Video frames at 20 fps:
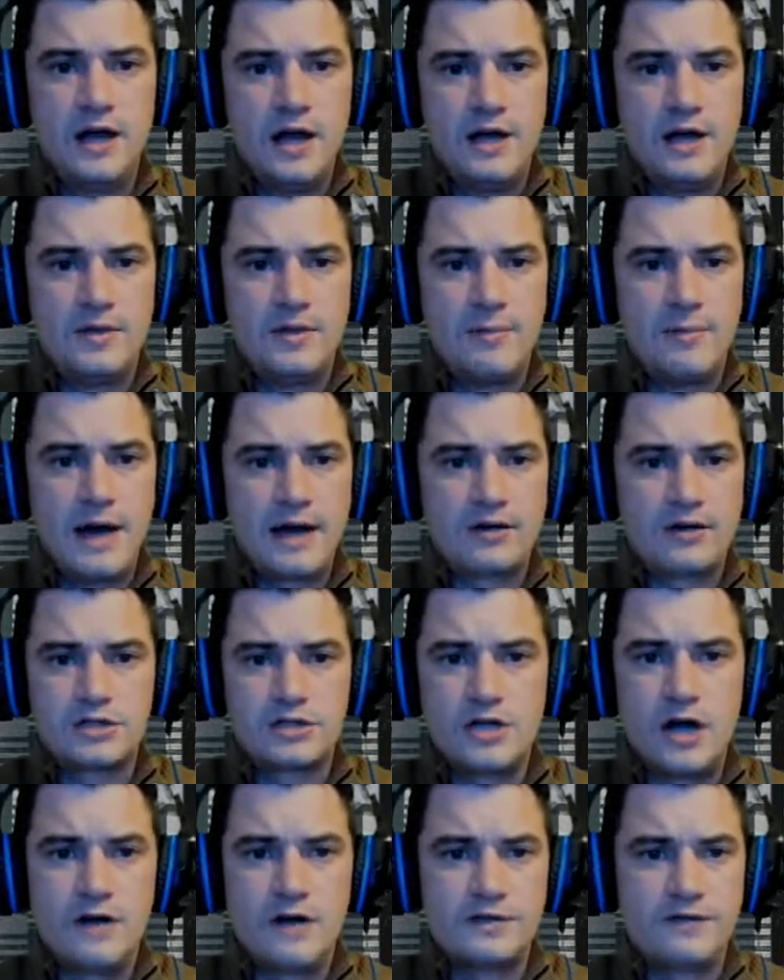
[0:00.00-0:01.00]
the
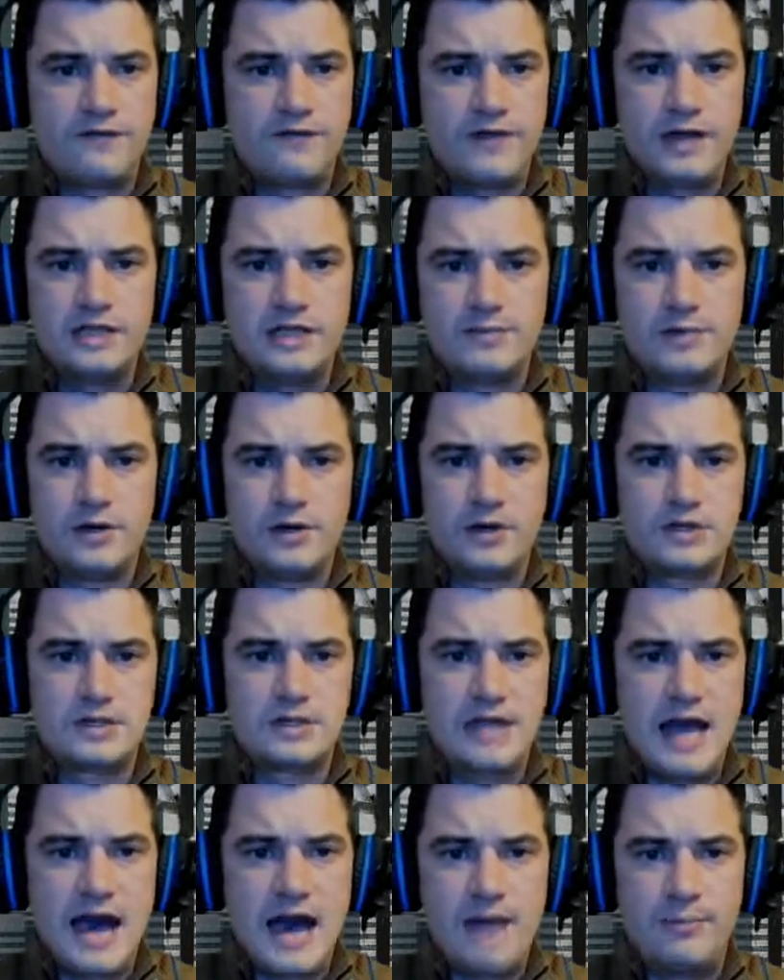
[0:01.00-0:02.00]
Microsofts, the Facebooks,
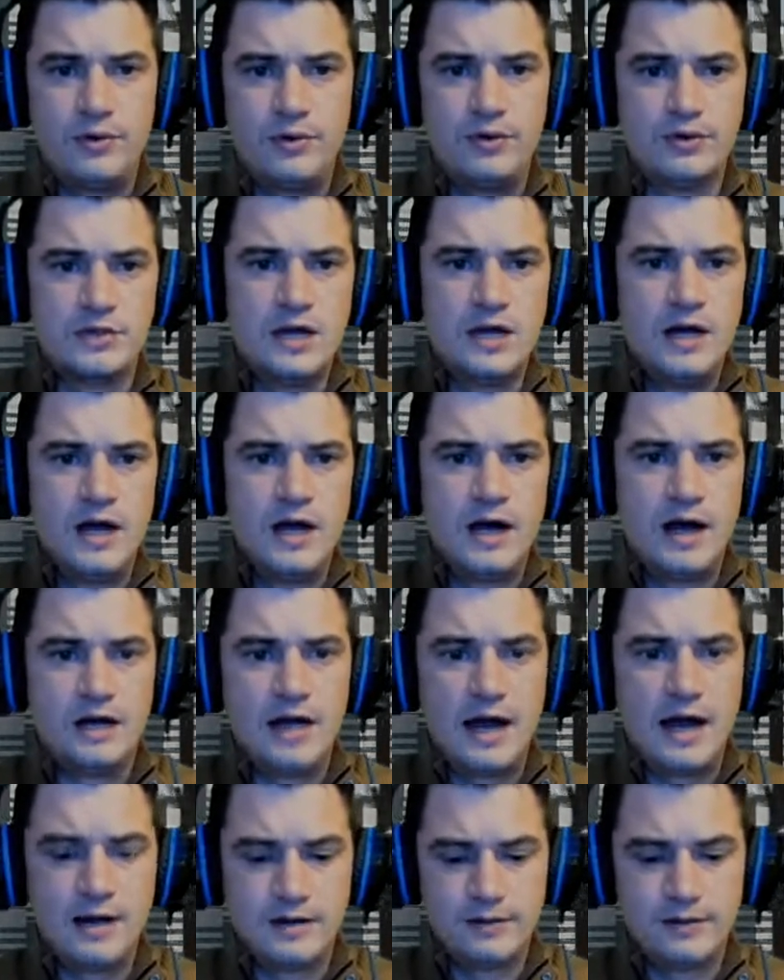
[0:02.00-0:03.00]
the Apples. A
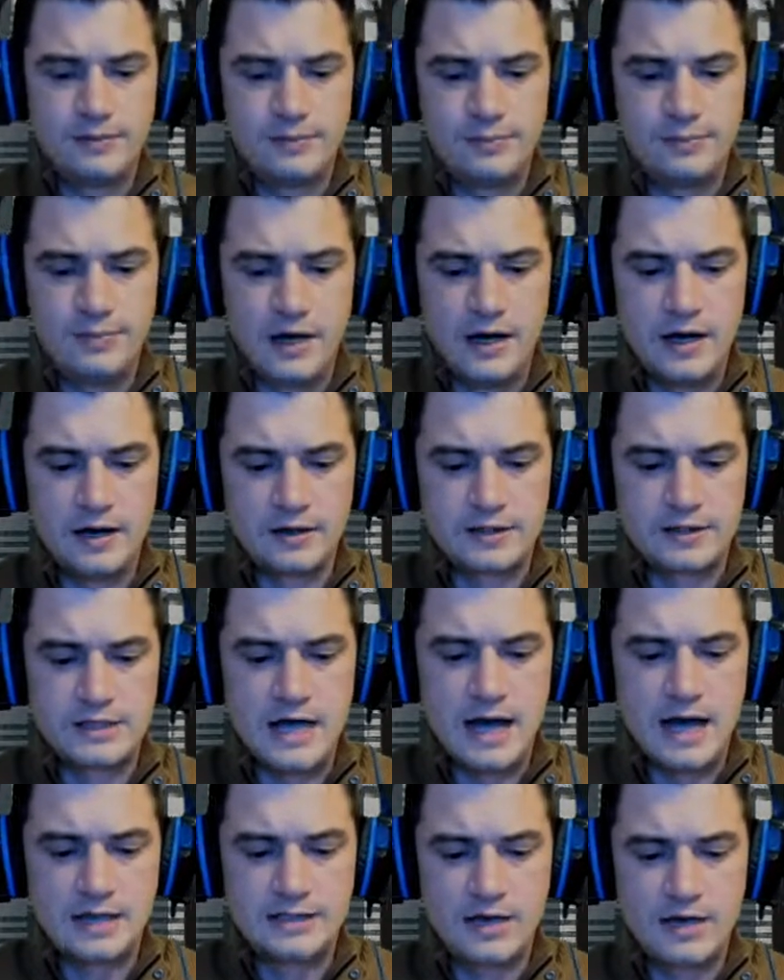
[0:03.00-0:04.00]
lot of
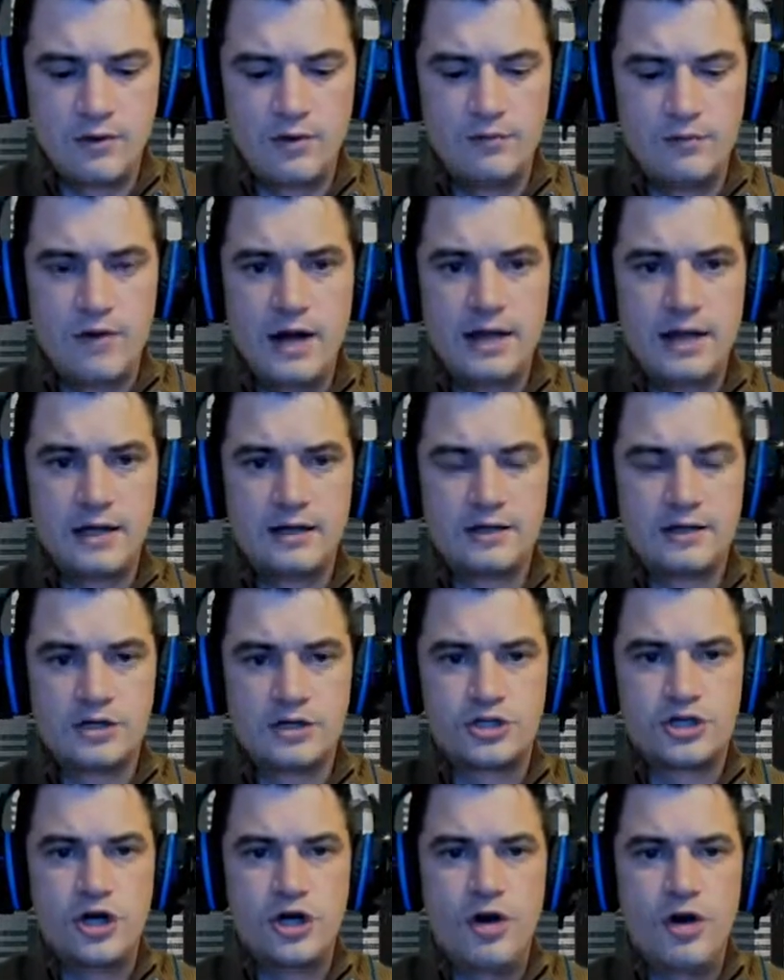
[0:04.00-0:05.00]
stocks that were running the
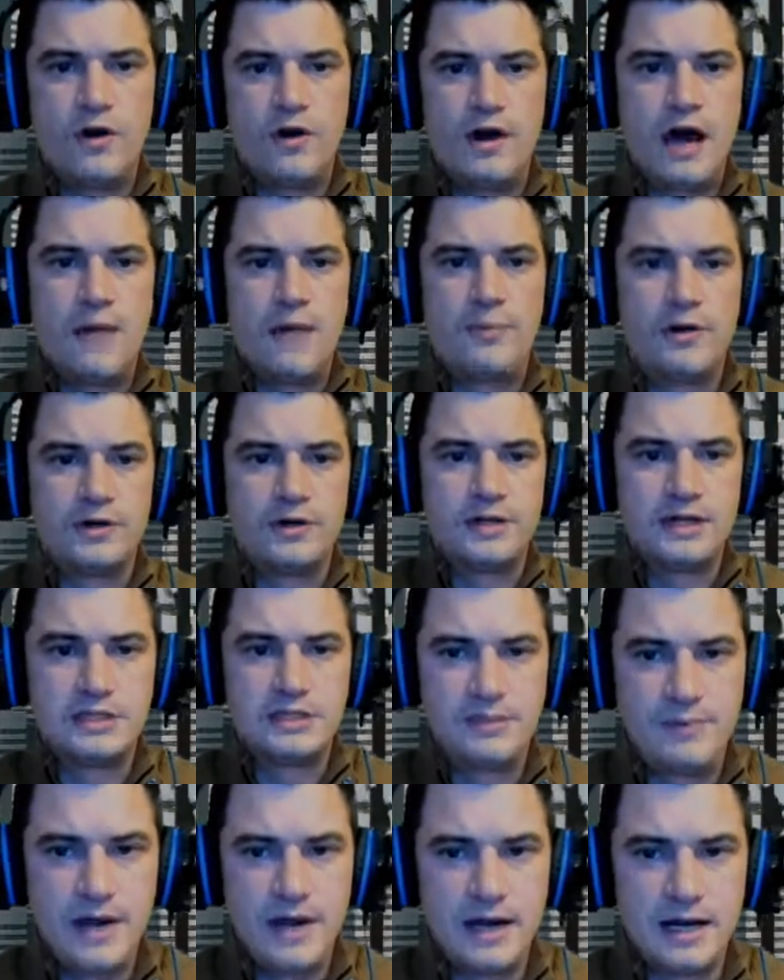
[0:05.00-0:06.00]
show are not
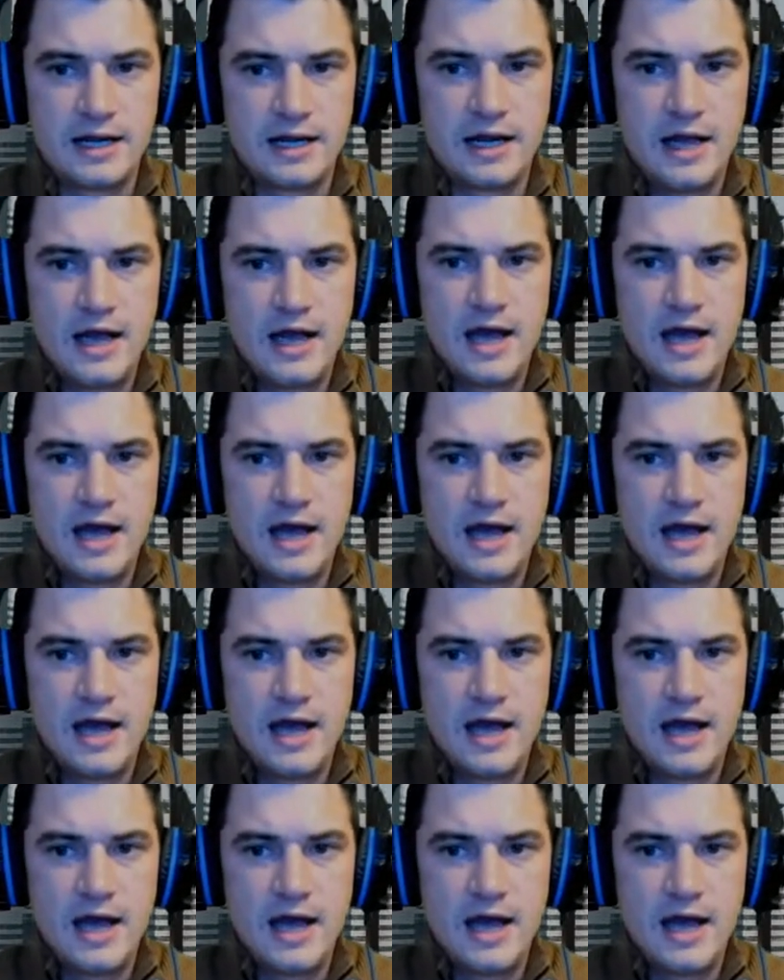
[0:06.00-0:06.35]
participating.